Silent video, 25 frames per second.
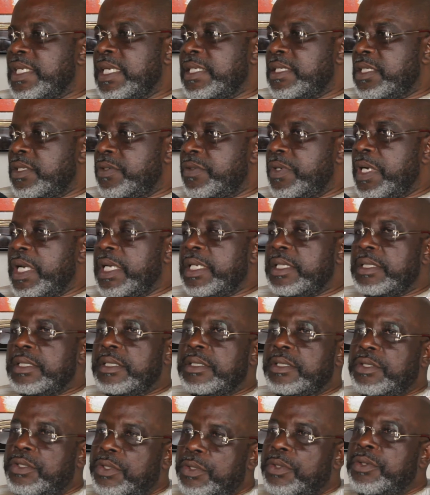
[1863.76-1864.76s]
certain
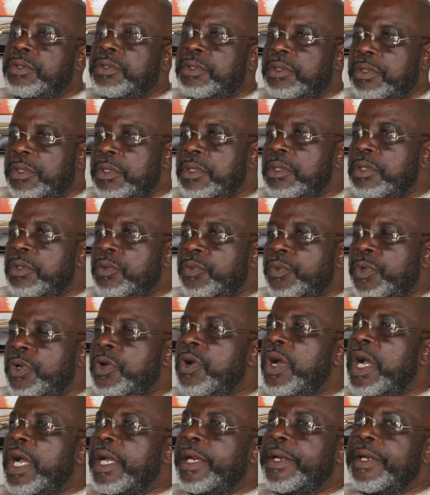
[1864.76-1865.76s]
rights. So we
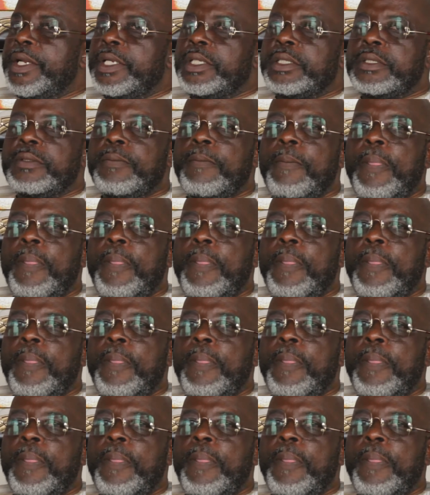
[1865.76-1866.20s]
all agreed.